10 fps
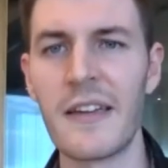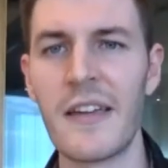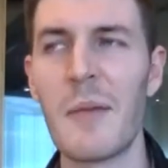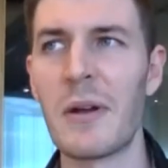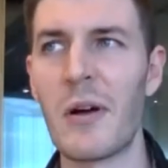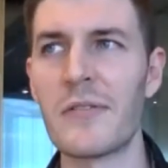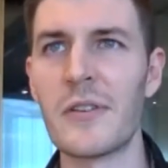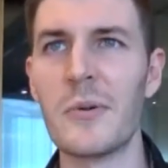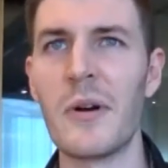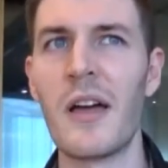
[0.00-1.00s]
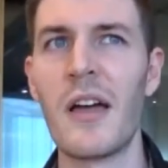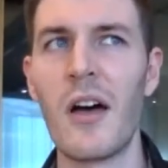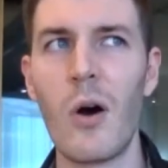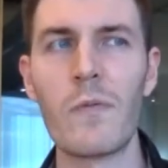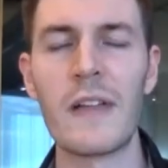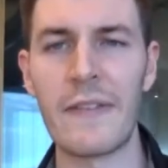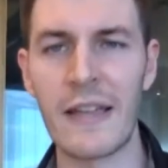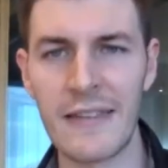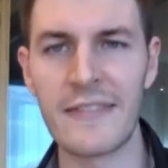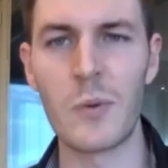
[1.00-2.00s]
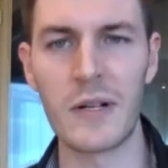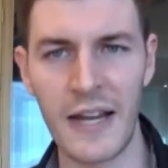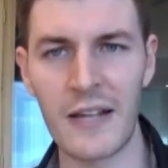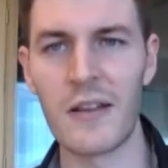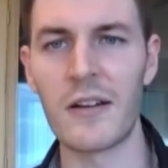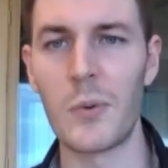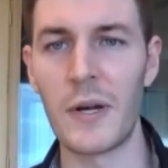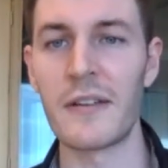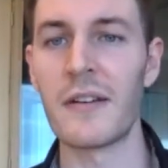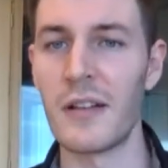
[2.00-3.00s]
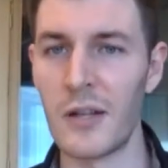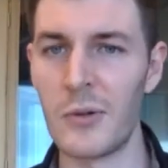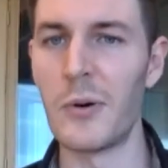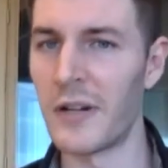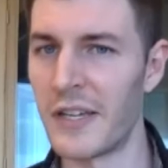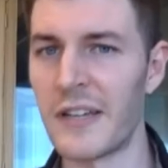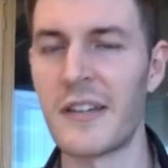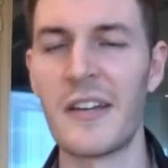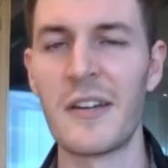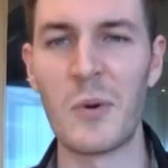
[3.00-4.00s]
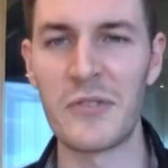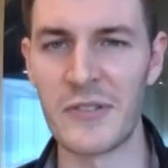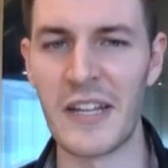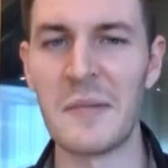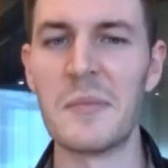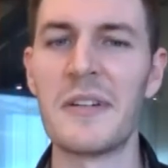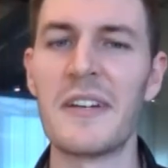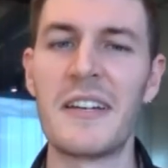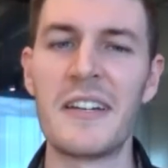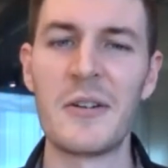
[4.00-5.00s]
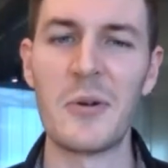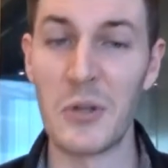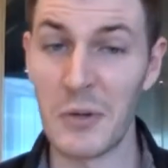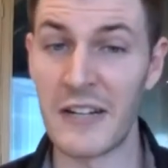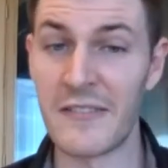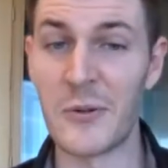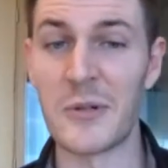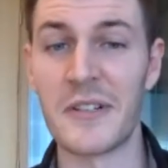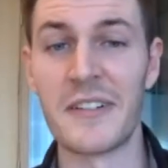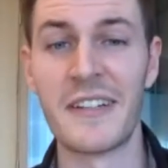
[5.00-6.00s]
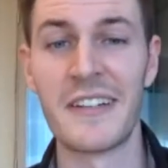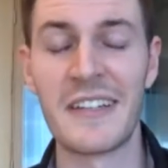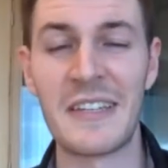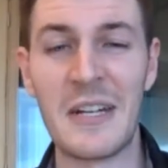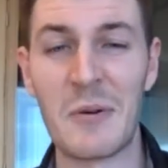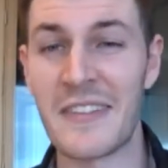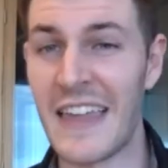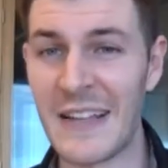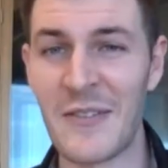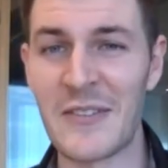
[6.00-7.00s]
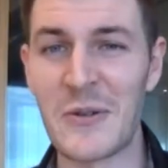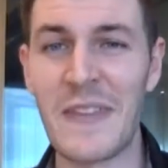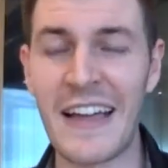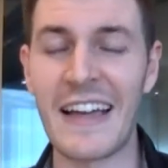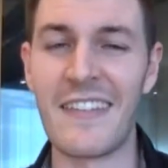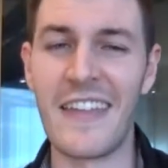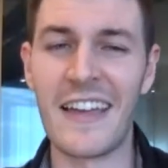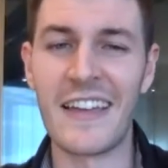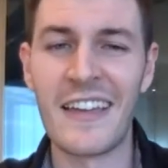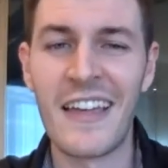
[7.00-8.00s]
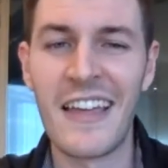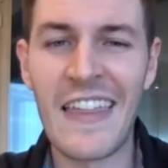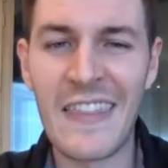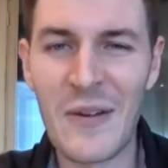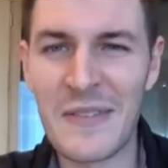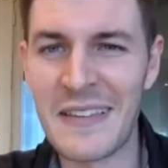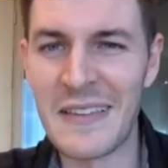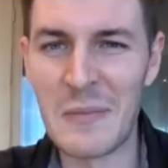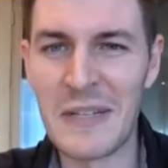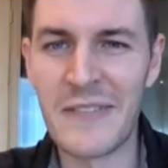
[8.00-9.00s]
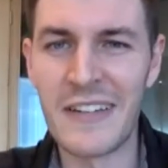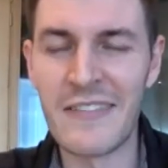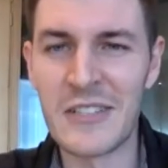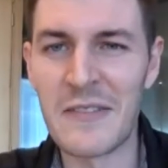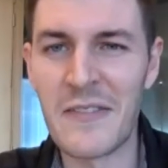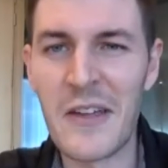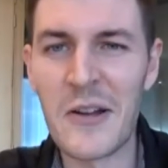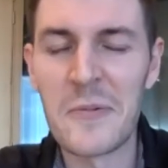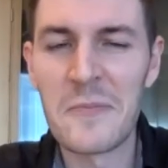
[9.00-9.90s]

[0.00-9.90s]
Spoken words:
But also hopefully having at least a quick dialogue, quick, hello, who are you? What's your name? Who are you working for? What's the angle of the story? That kind of thing. I think there is a little bit of a shift there.